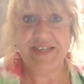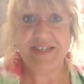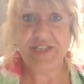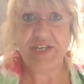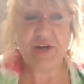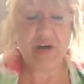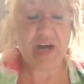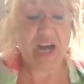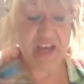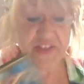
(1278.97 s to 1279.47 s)
You
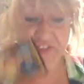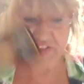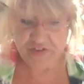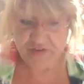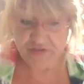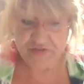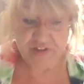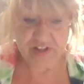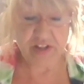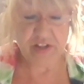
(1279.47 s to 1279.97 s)
know, I think
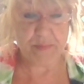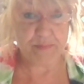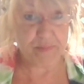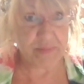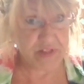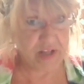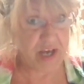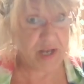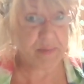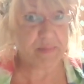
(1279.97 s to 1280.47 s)
there's a
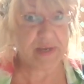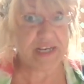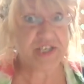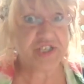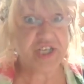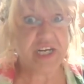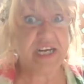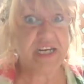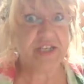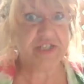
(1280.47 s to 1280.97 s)
lot of big
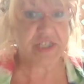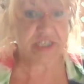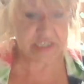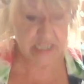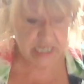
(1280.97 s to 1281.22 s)
changes